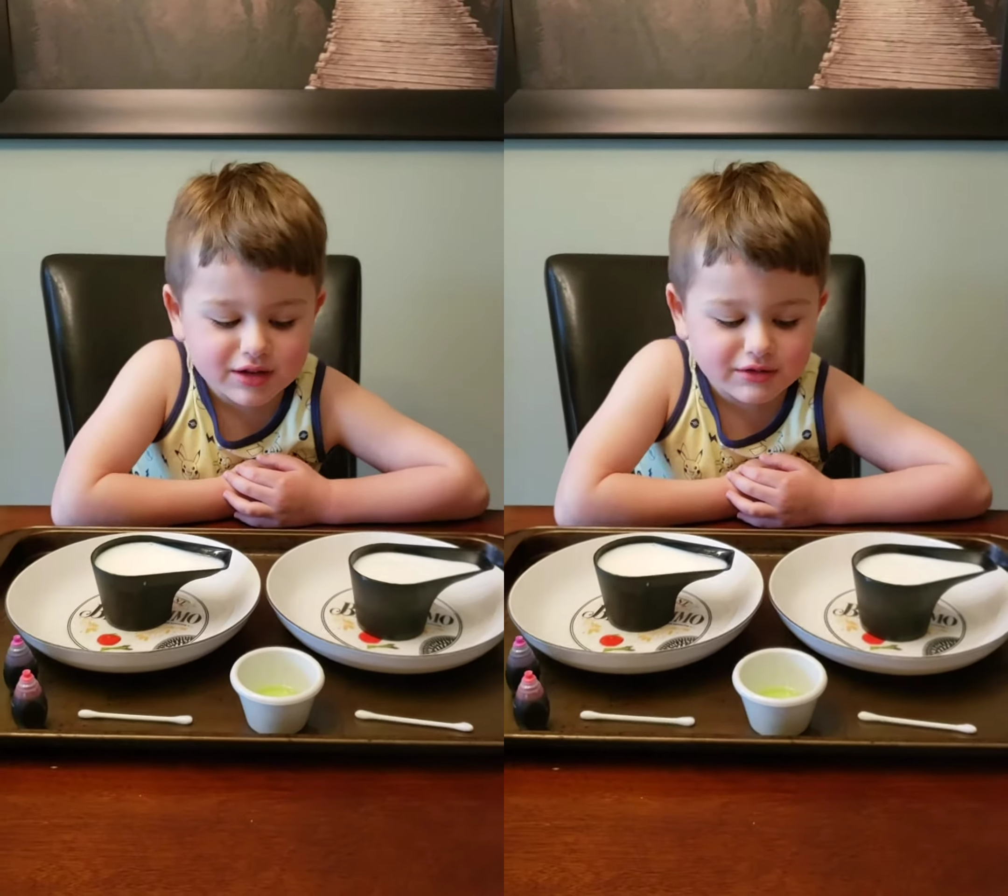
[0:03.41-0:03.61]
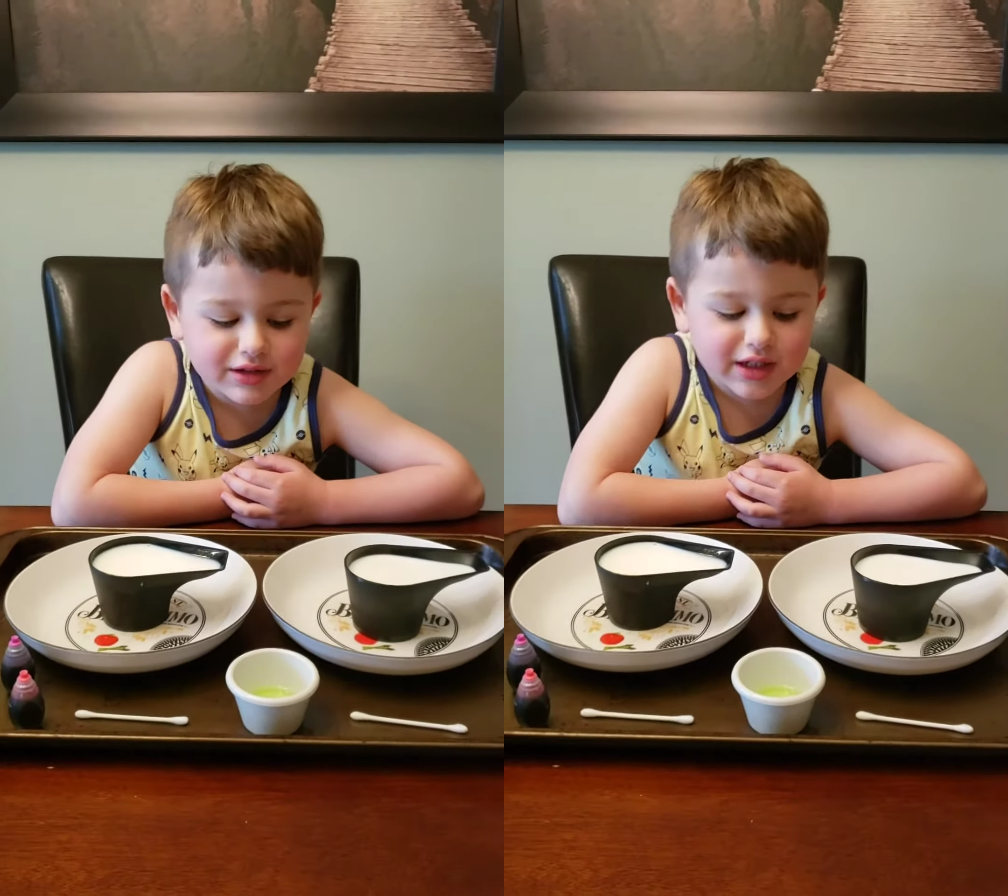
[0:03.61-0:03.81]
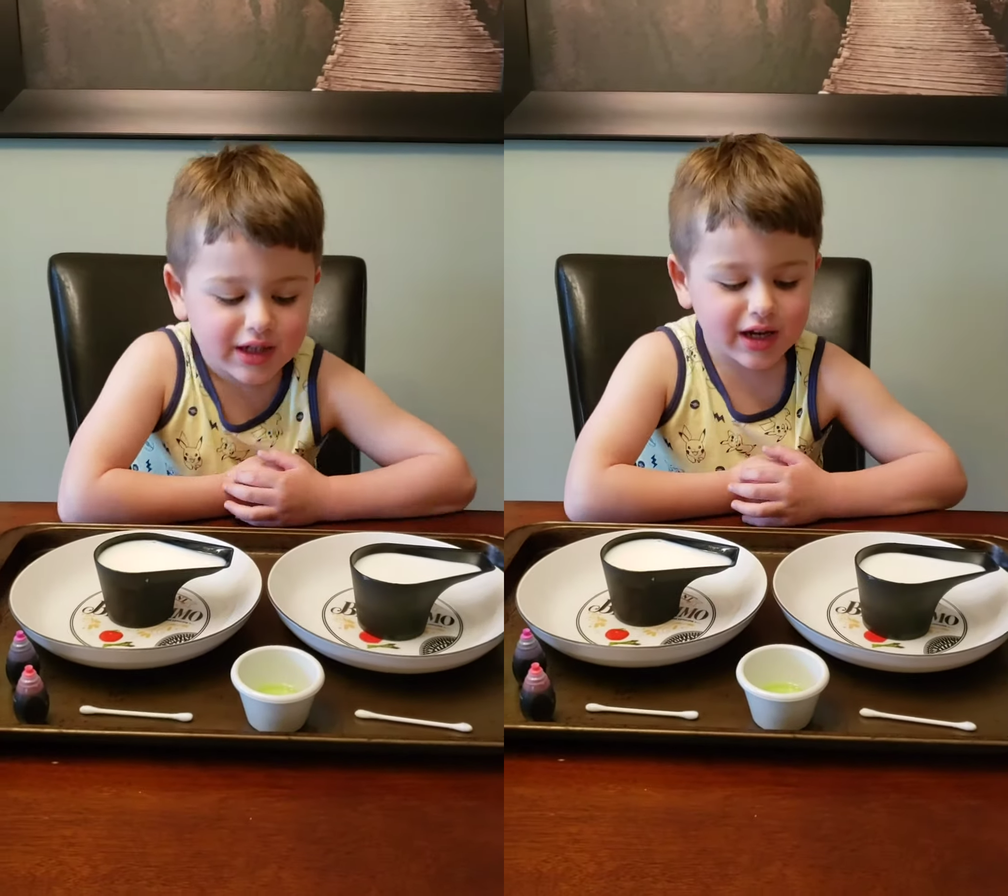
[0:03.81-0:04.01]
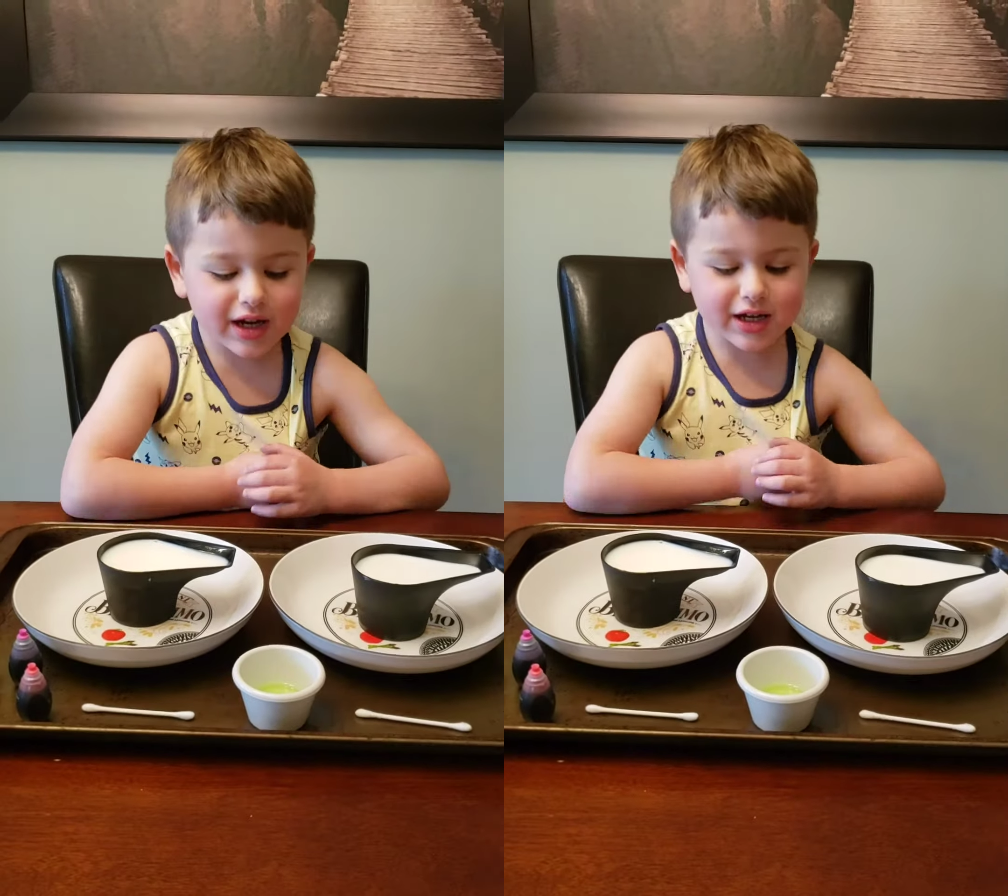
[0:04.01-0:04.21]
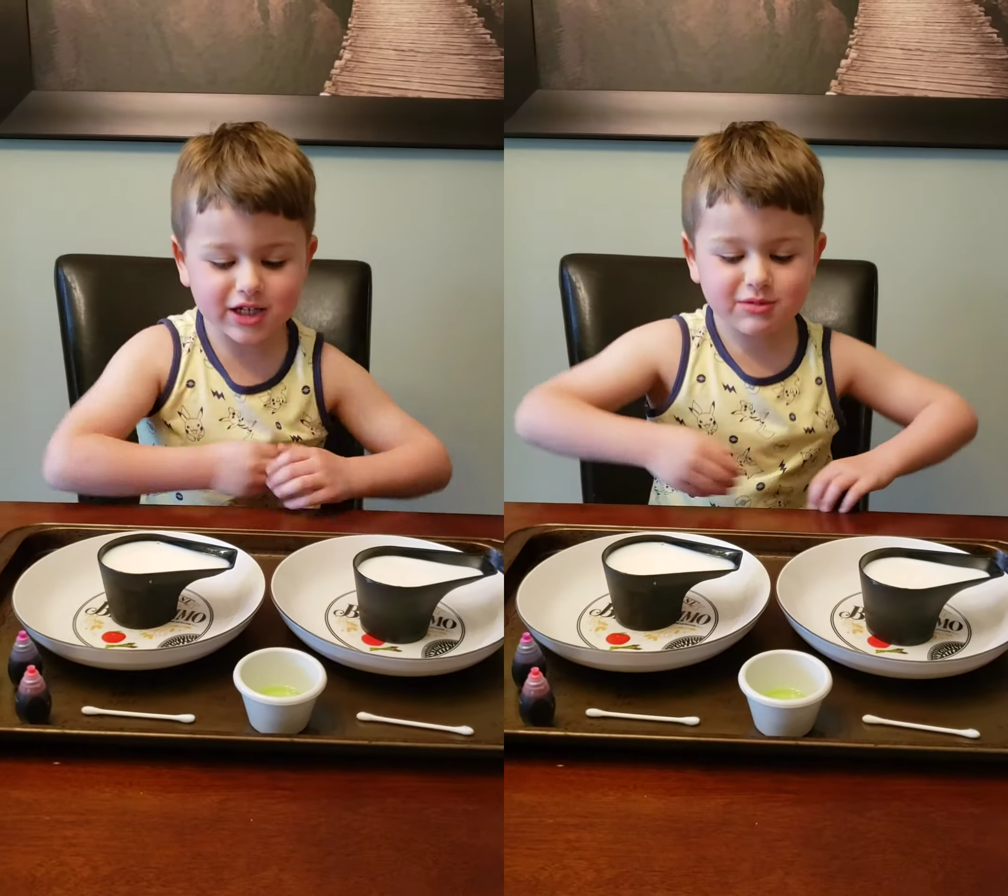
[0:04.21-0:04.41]
doing
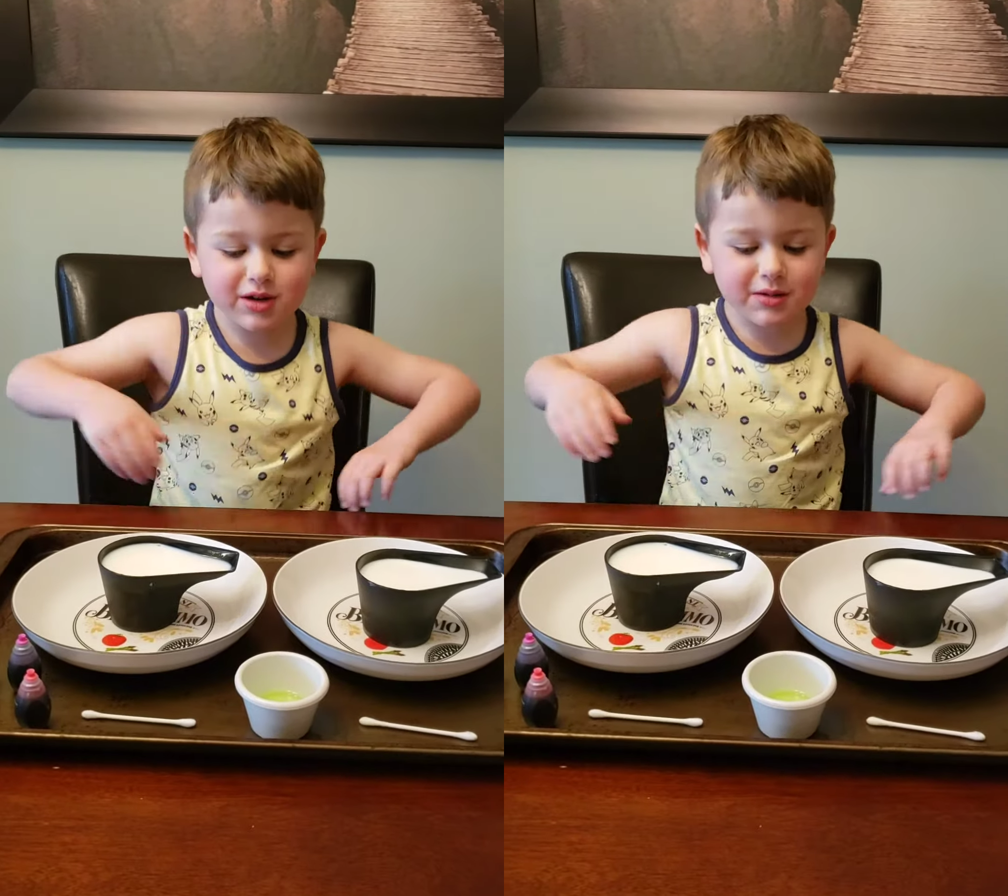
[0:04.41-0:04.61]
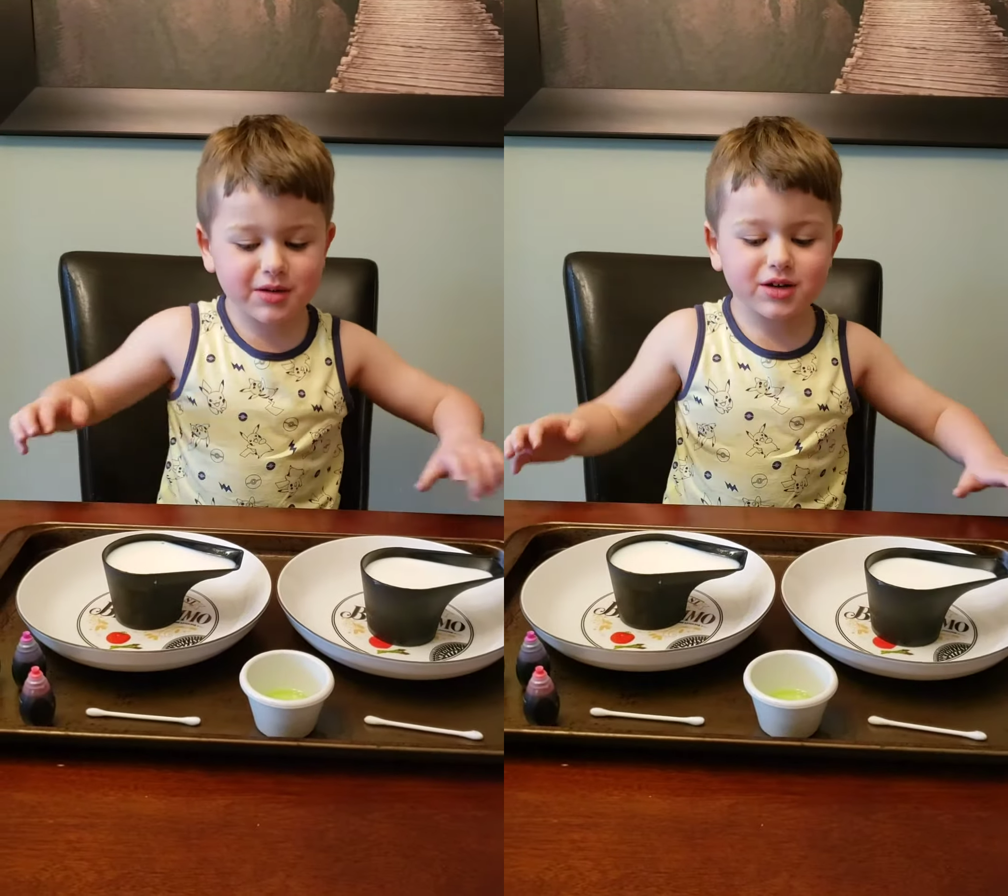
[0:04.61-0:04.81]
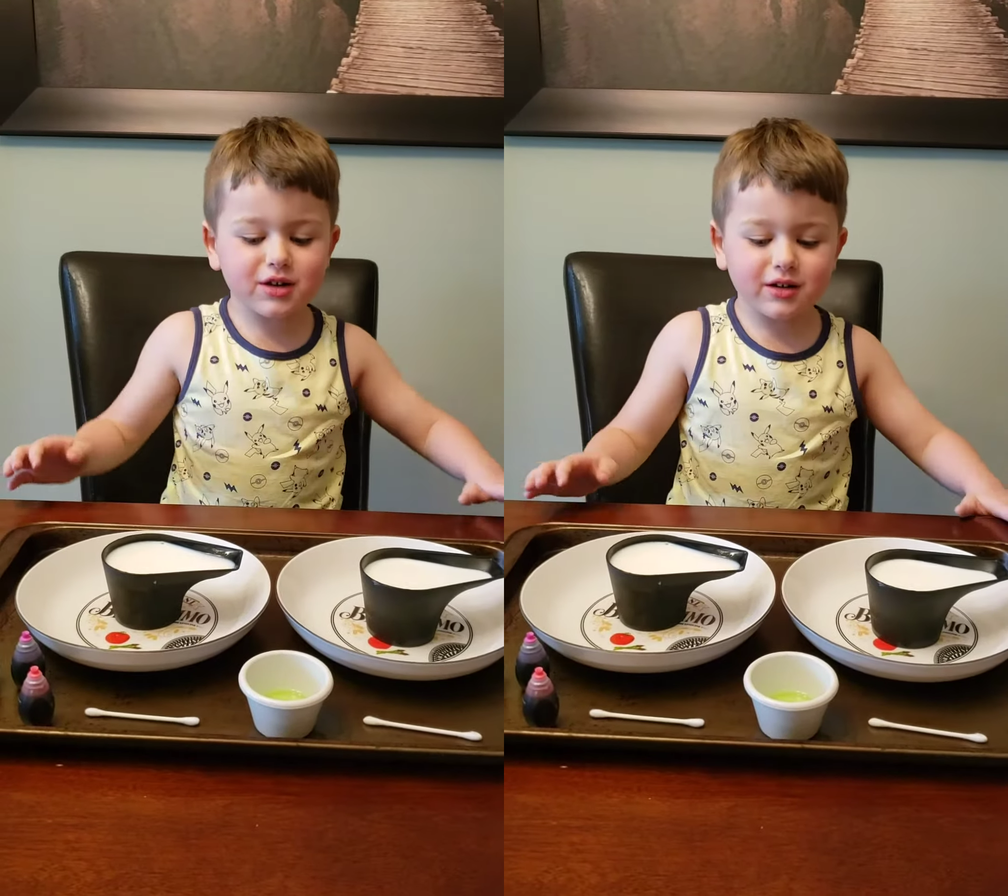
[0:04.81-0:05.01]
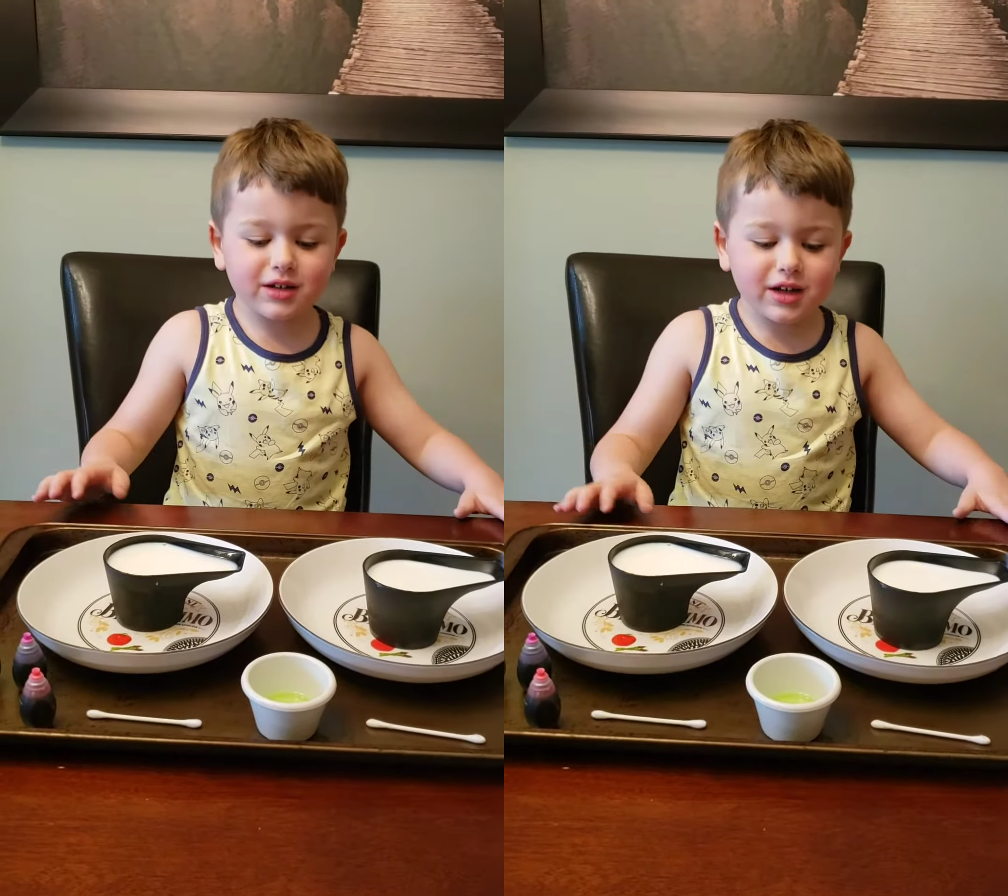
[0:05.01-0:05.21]
an experiment called